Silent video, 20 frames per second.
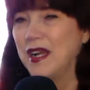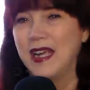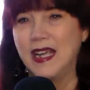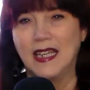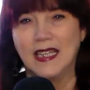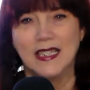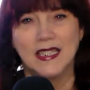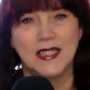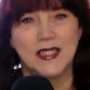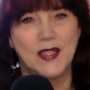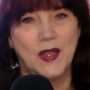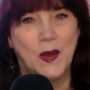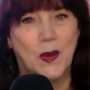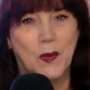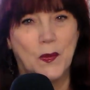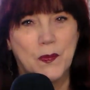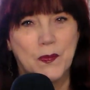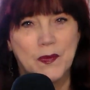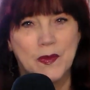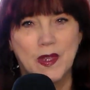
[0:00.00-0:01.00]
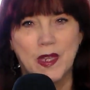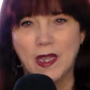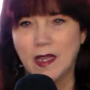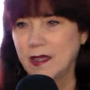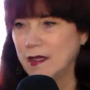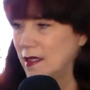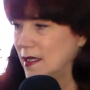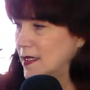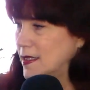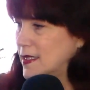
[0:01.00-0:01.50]
right, so
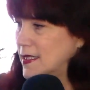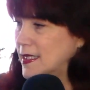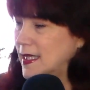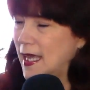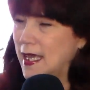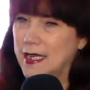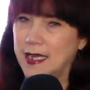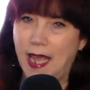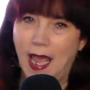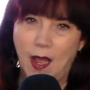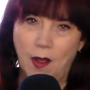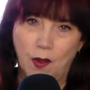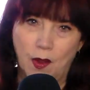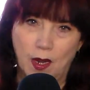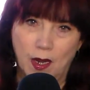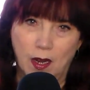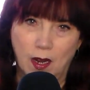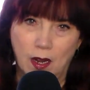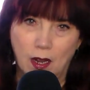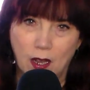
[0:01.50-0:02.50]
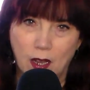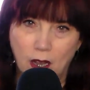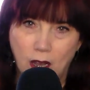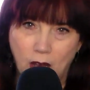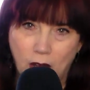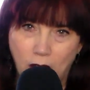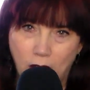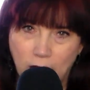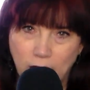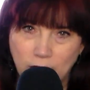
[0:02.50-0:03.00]
let's get our
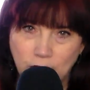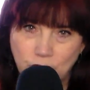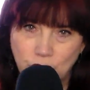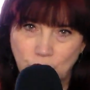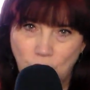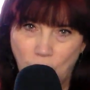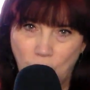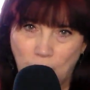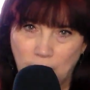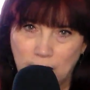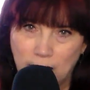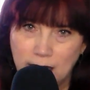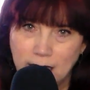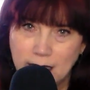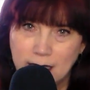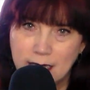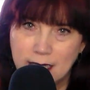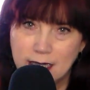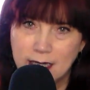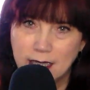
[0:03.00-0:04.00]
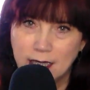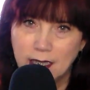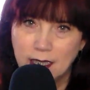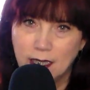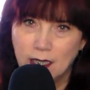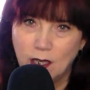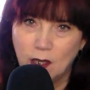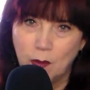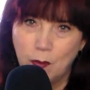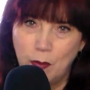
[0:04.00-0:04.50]
hot chocolate,
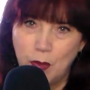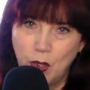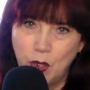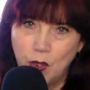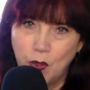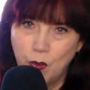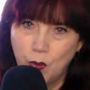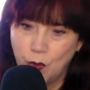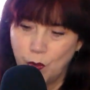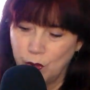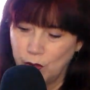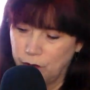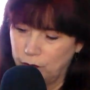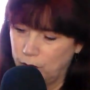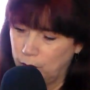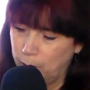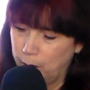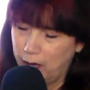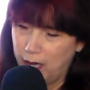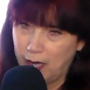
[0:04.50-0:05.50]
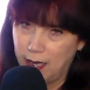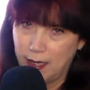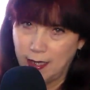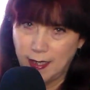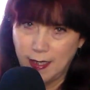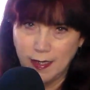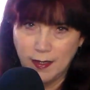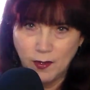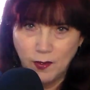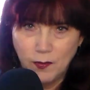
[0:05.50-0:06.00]
beautiful
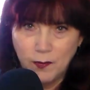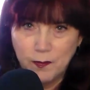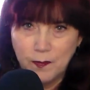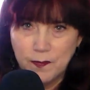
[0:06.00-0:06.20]
baggie,